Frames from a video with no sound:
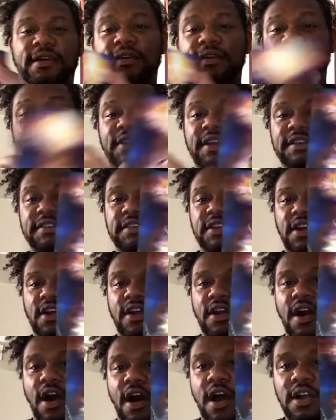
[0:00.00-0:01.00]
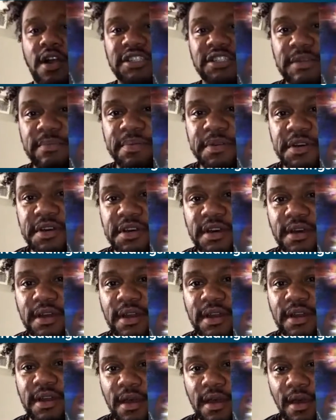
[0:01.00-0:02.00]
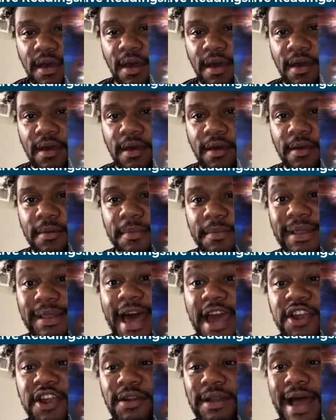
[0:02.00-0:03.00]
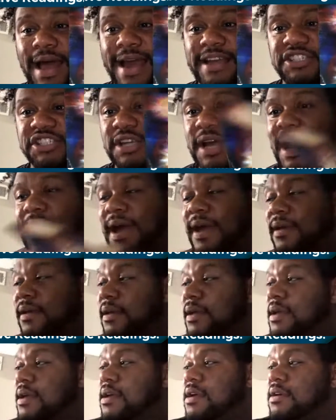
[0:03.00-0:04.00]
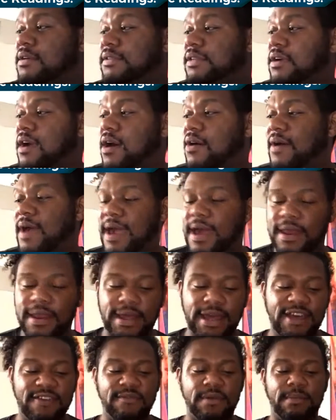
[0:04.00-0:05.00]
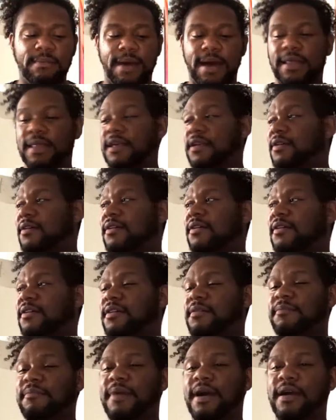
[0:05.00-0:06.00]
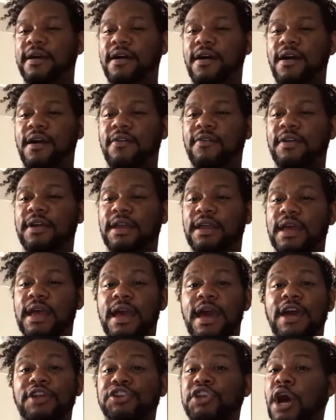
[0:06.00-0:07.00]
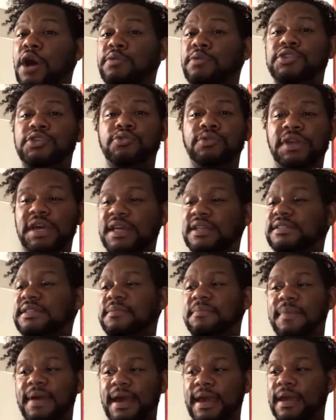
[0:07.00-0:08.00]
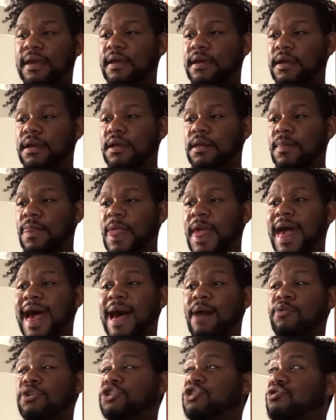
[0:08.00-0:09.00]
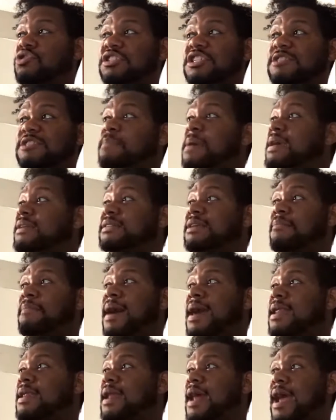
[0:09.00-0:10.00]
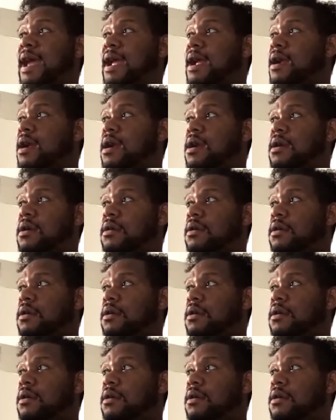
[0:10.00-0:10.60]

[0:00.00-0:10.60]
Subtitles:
So this is her card. She put, "Let your light shine." So go ahead and give me my card reading, and don't tune in to me. I want you to just pick something out of the air.